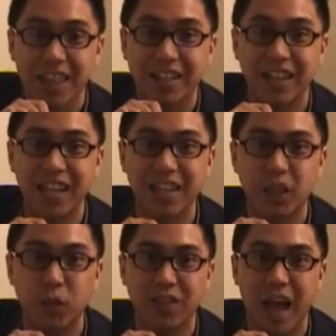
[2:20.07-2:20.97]
The
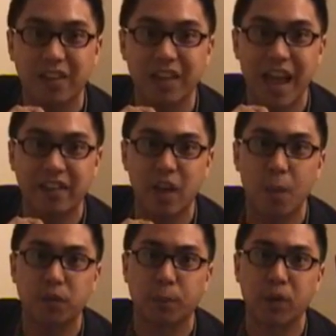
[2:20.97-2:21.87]
TT3000X
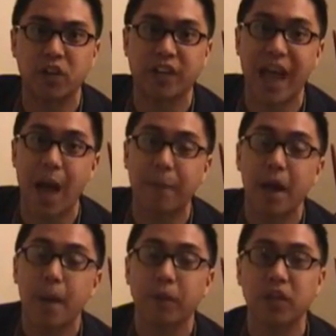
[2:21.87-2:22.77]
helps to bridge the
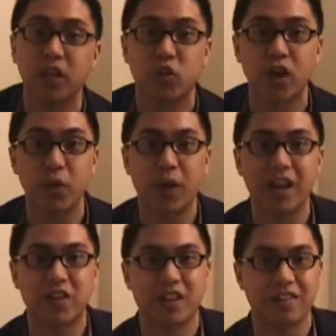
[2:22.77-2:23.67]
gap between
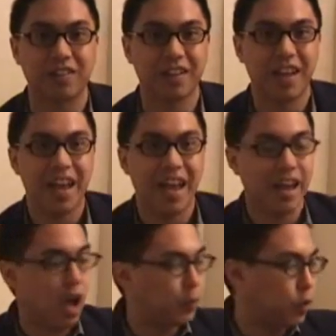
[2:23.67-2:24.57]
generations.
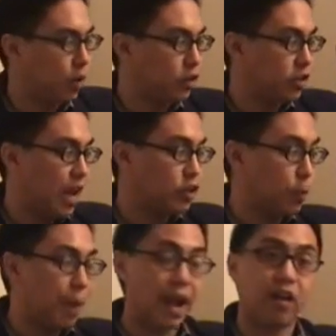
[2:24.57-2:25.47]
It helps you understand
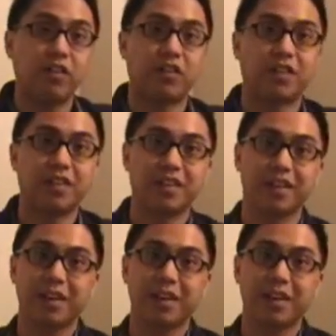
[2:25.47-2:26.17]
your parents,